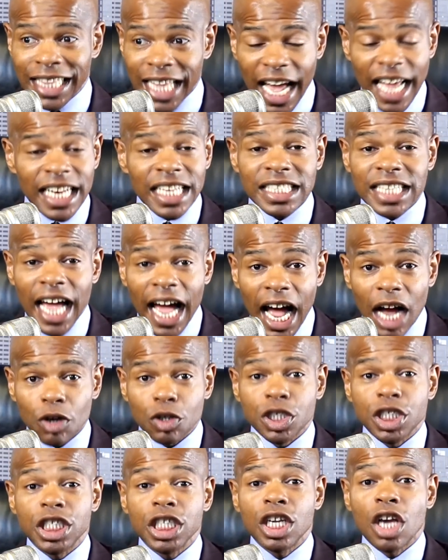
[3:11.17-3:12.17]
That is
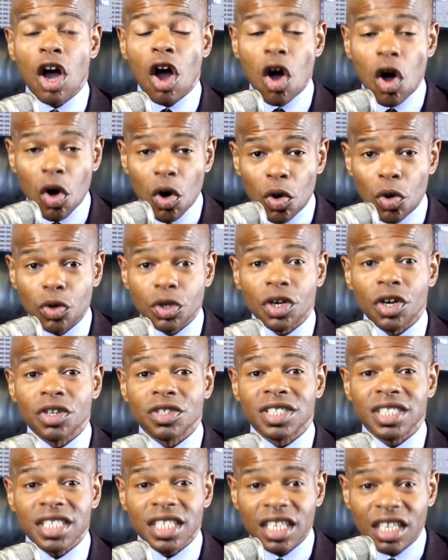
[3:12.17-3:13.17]
how she honed
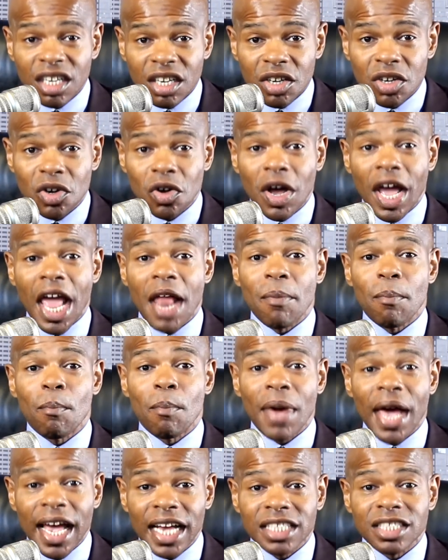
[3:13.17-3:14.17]
her skill
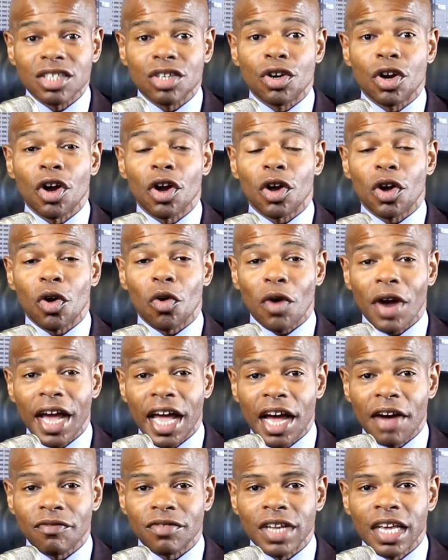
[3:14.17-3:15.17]
and mastered her
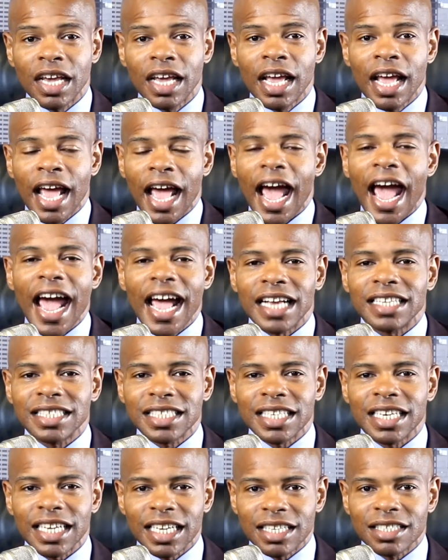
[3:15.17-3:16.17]
craft
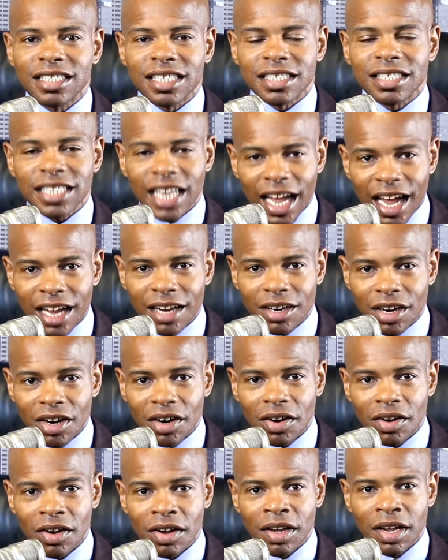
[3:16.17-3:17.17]
as an
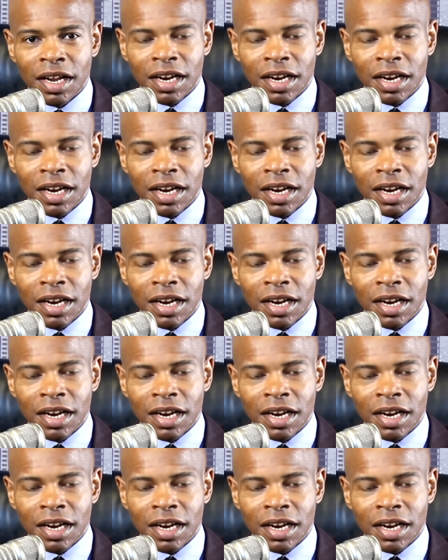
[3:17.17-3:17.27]
entertainer.